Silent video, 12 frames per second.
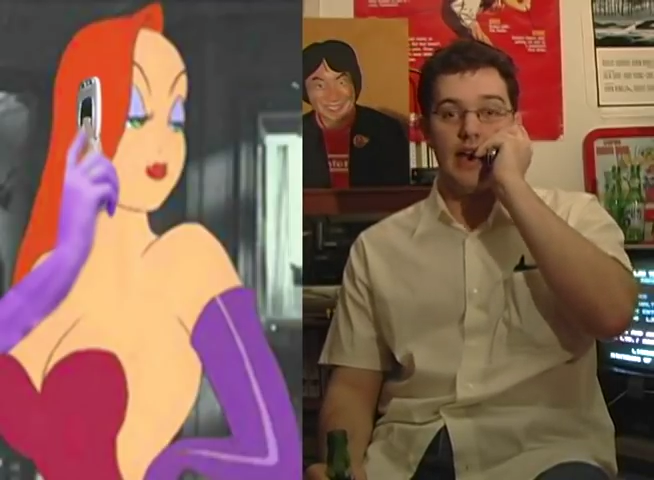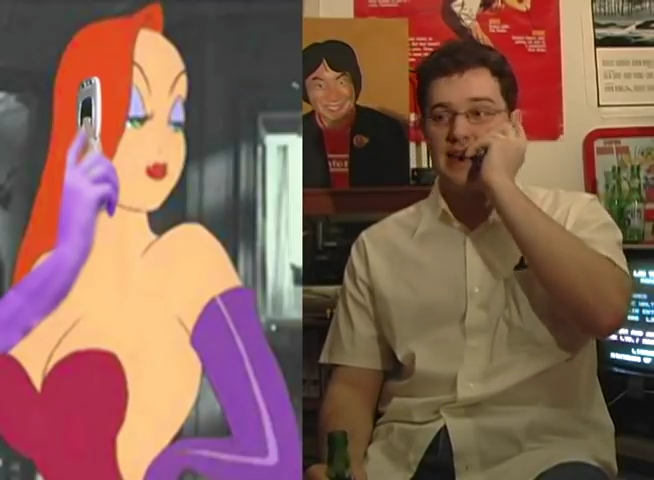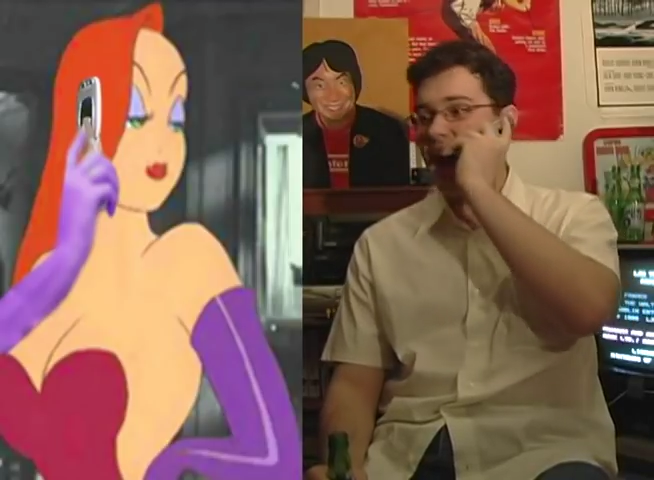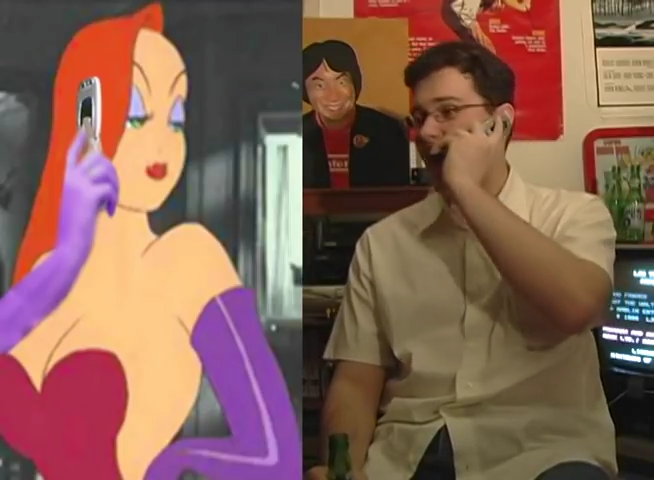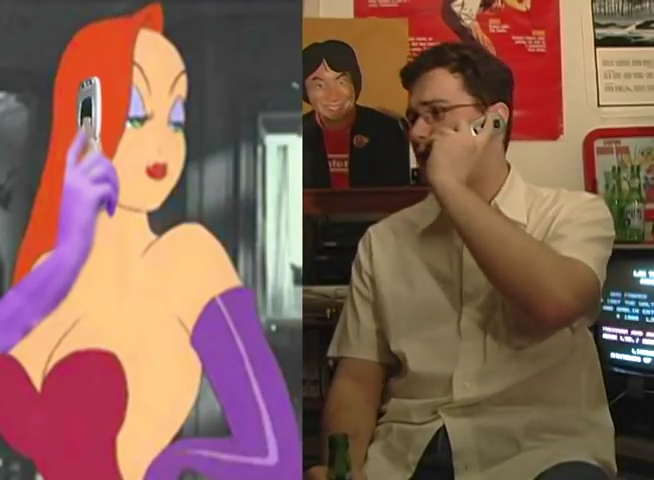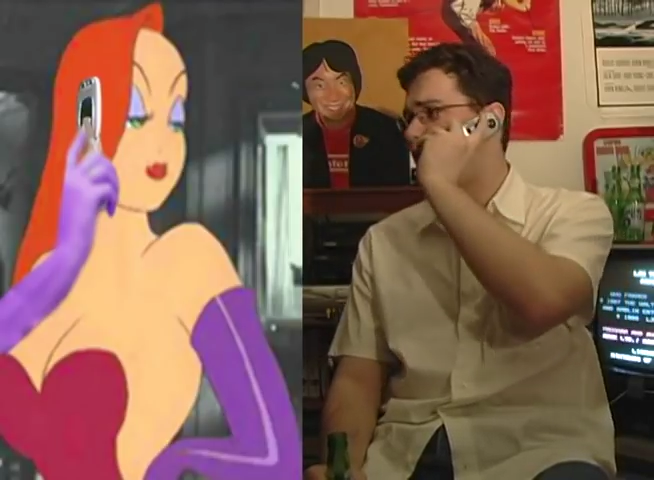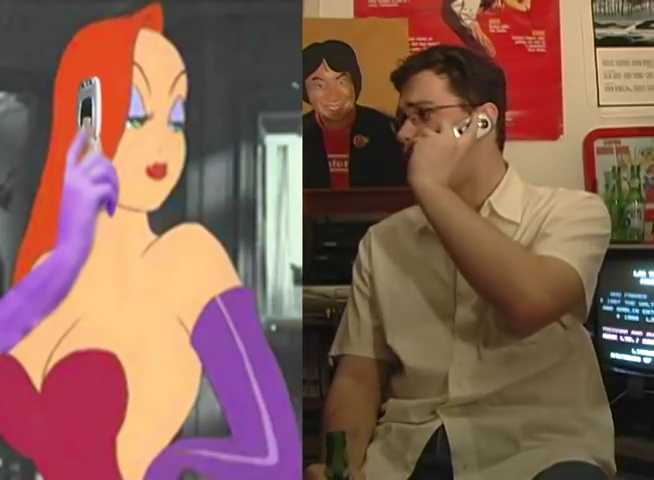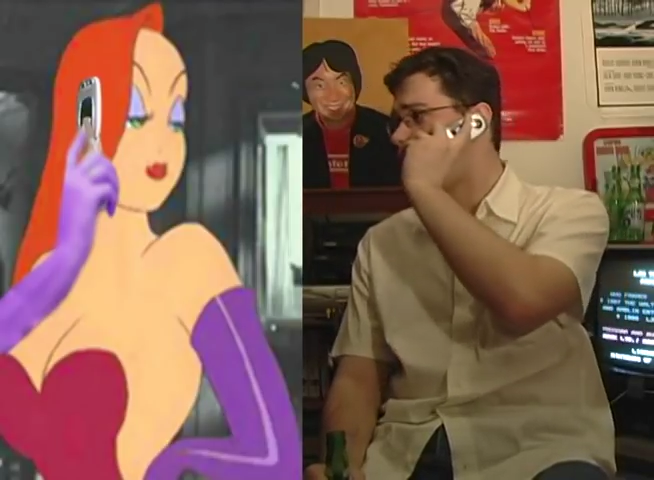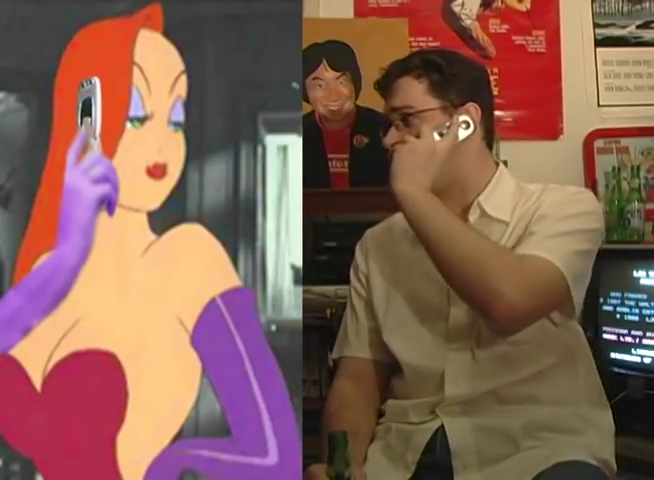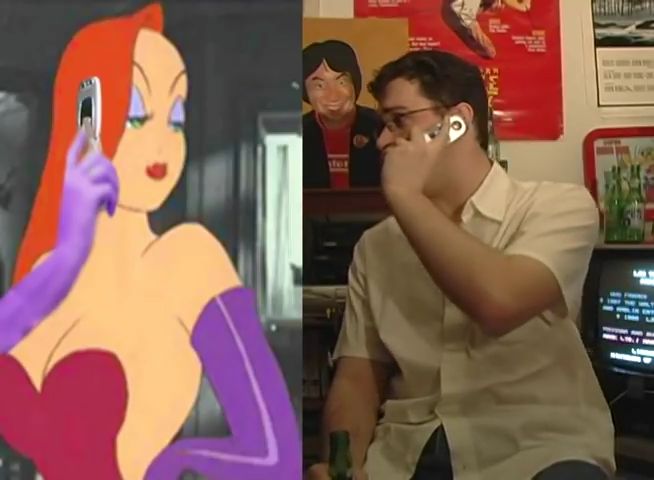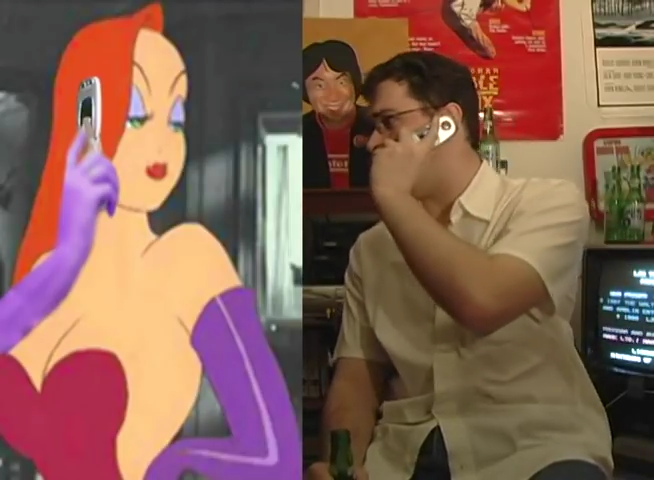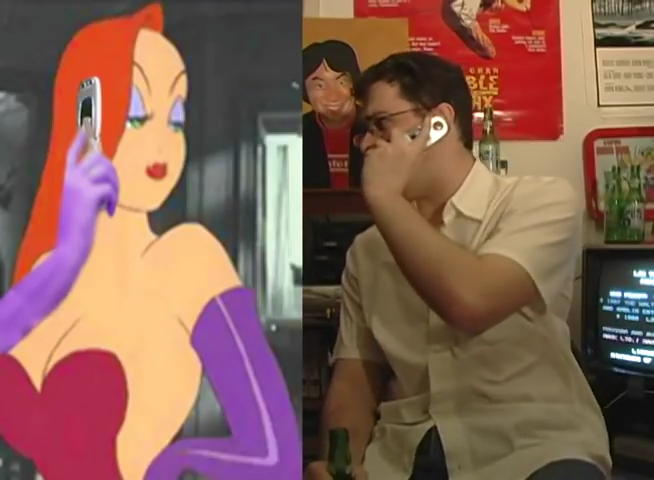Well, I got
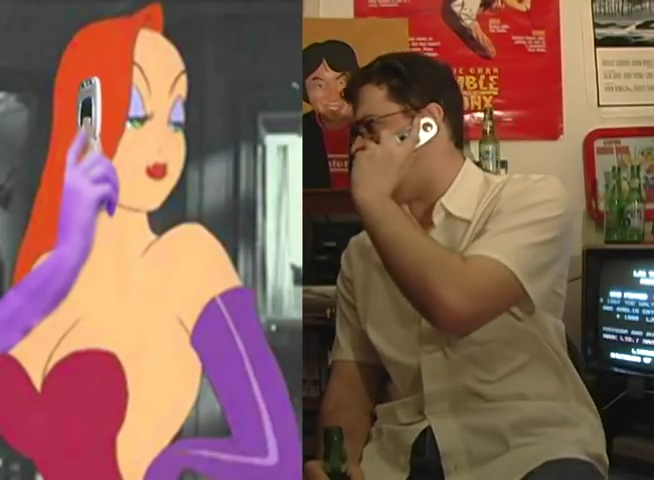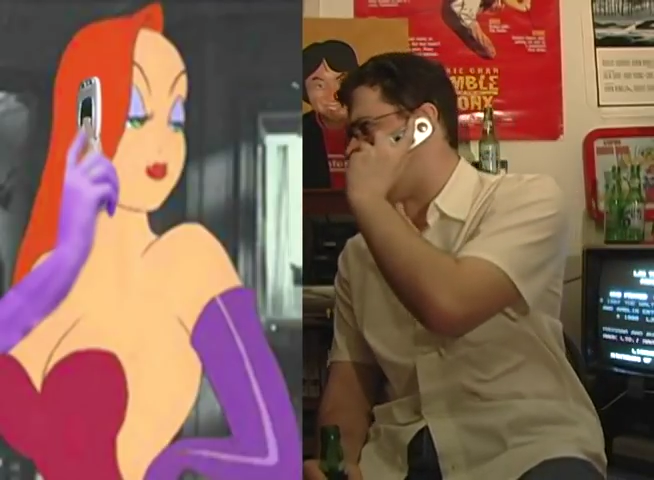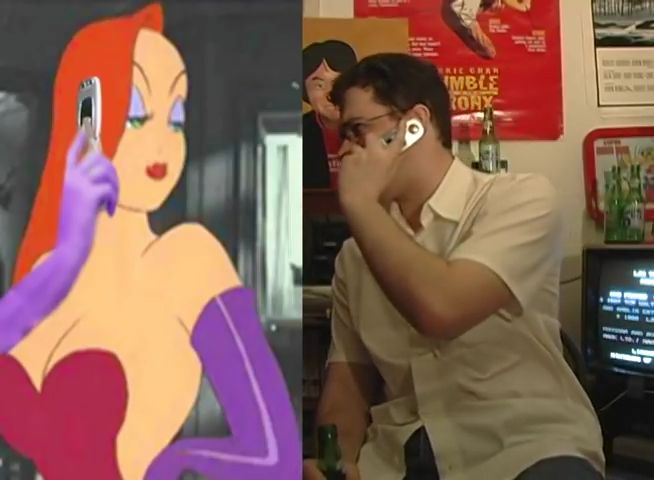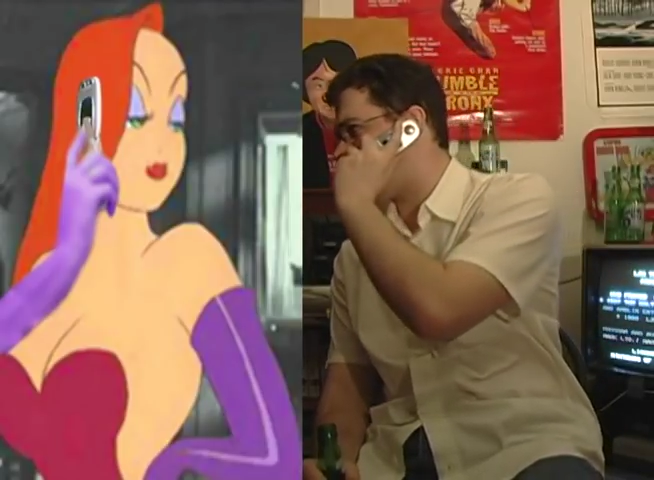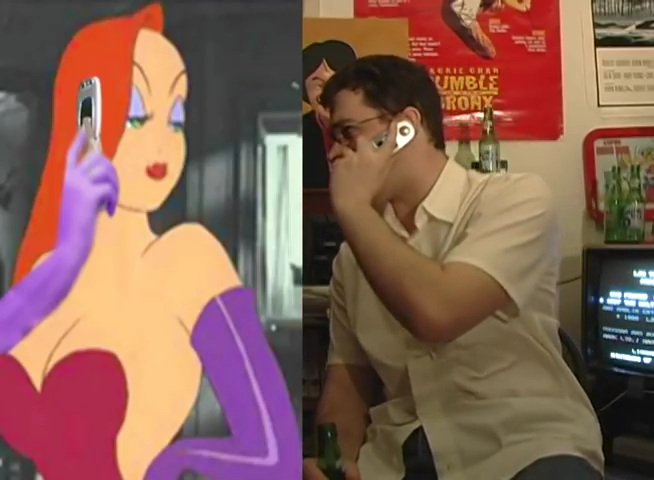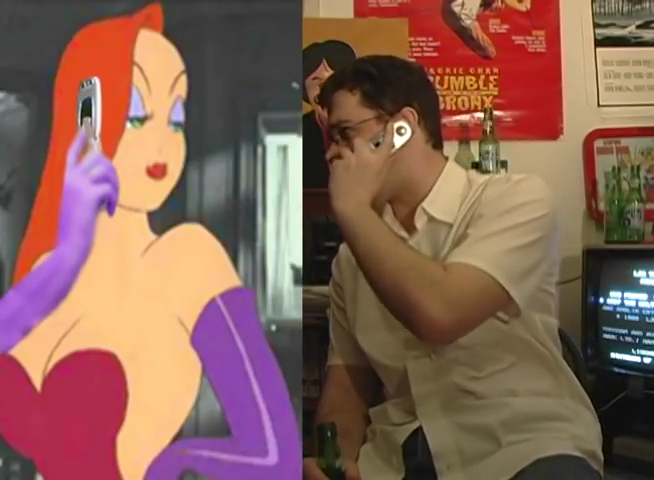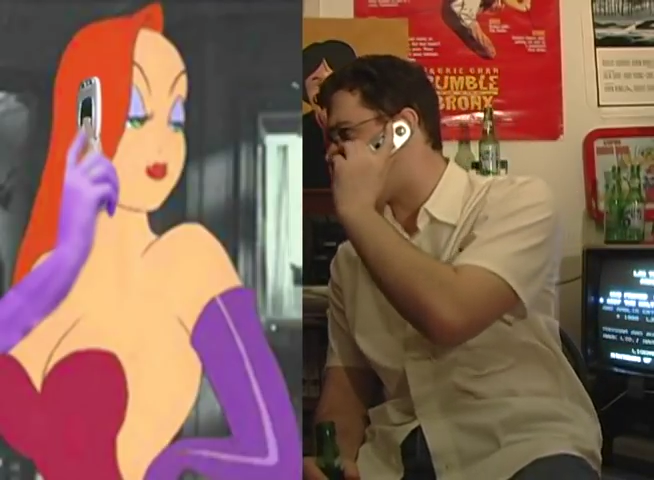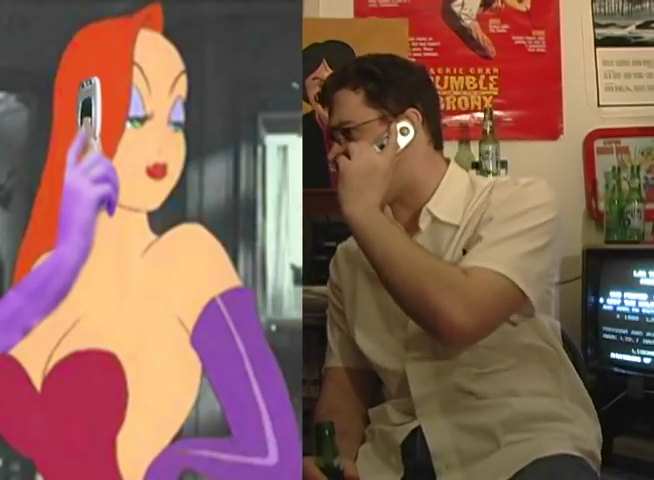your number and I'm calling just